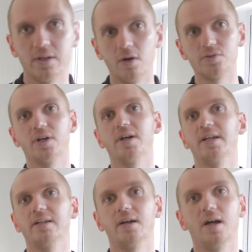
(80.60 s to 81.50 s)

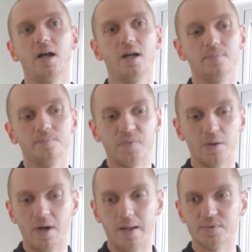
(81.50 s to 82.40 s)
HydroHeat.
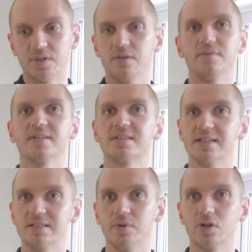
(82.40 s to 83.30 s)
They were absolutely
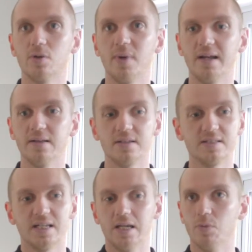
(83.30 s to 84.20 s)
fantastic when I come out. The
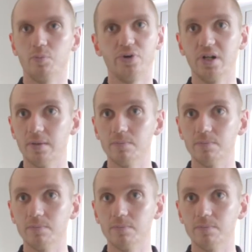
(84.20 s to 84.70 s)
team were brilliant.